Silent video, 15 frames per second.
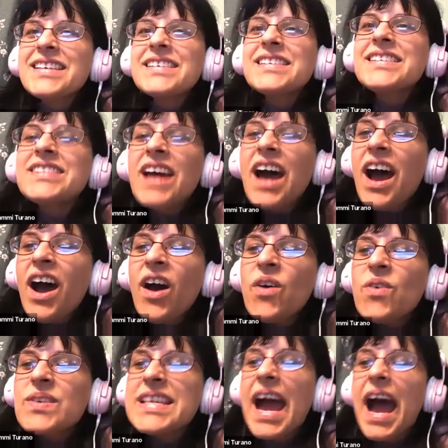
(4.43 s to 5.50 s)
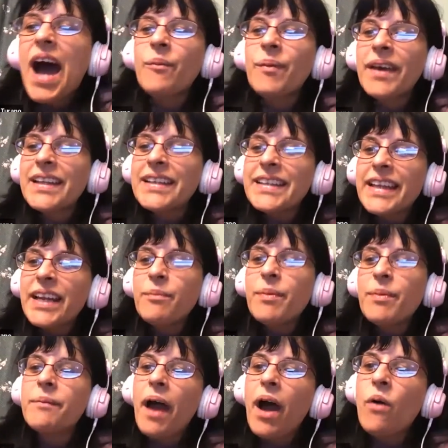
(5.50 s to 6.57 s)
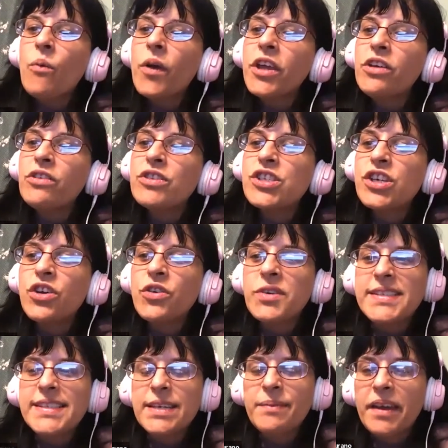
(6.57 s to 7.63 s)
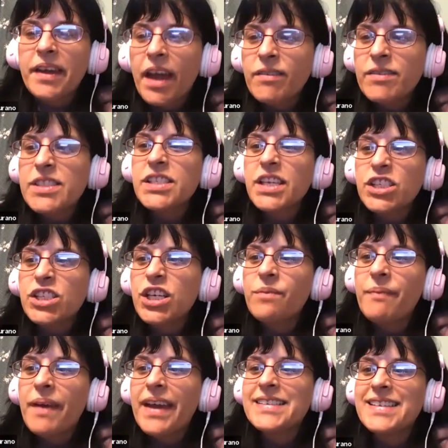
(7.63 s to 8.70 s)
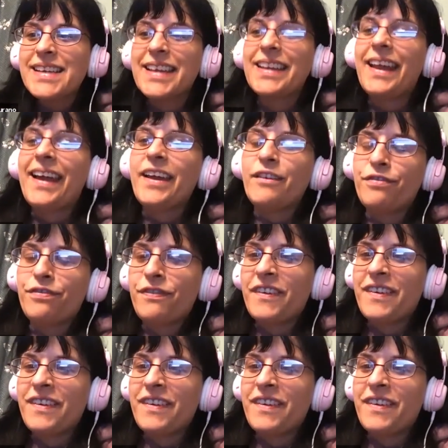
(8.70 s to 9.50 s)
So, tell me a little bit about what you do. You seem like you have such an amazing life.